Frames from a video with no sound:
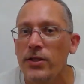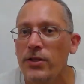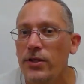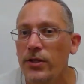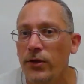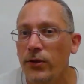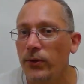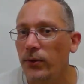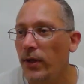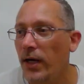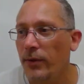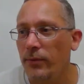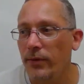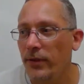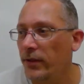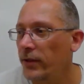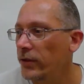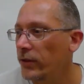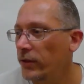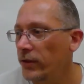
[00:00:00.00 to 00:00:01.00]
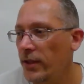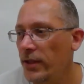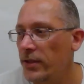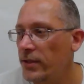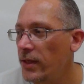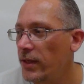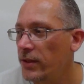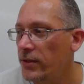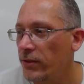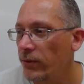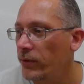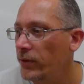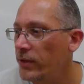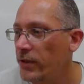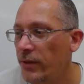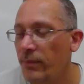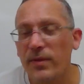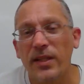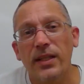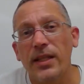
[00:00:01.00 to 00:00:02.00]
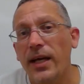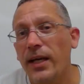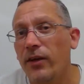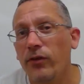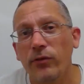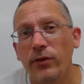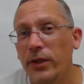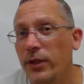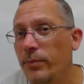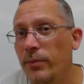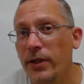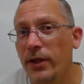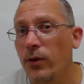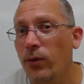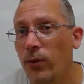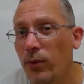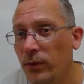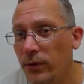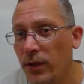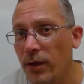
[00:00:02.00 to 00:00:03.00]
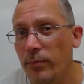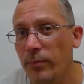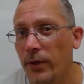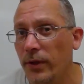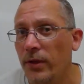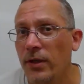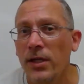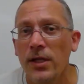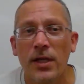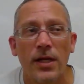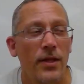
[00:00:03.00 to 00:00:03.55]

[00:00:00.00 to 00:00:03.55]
So, I mean, it's only something that can really be a whole number.